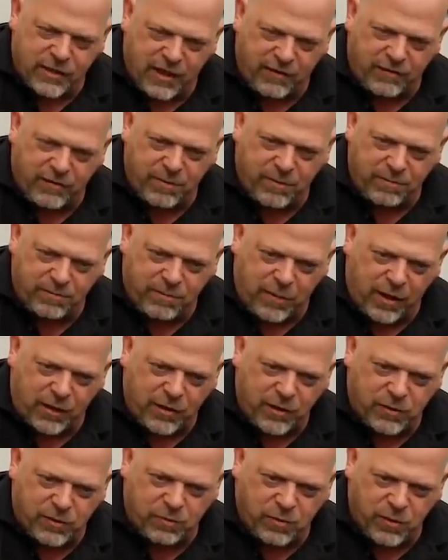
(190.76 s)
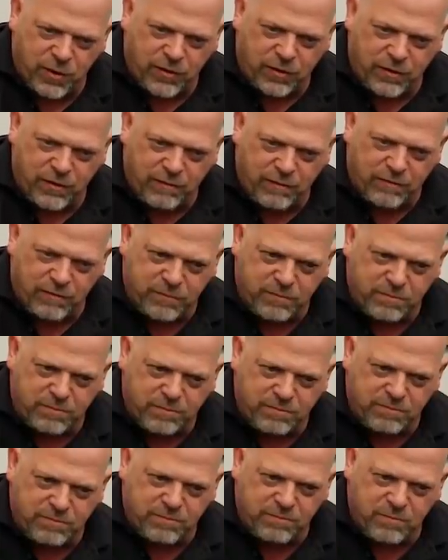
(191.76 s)
seven boxes of the
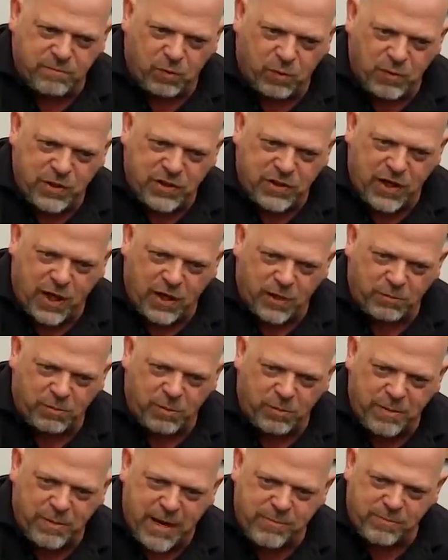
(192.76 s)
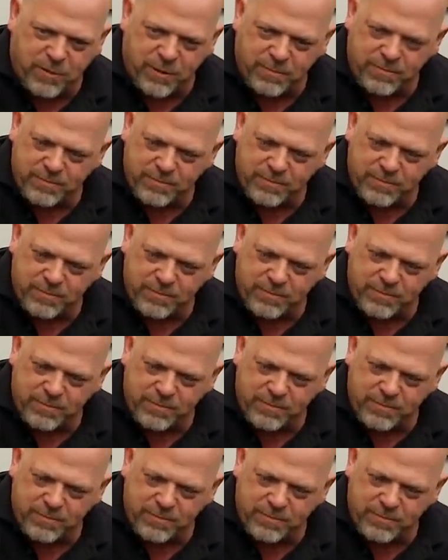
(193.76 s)
recyclable paper.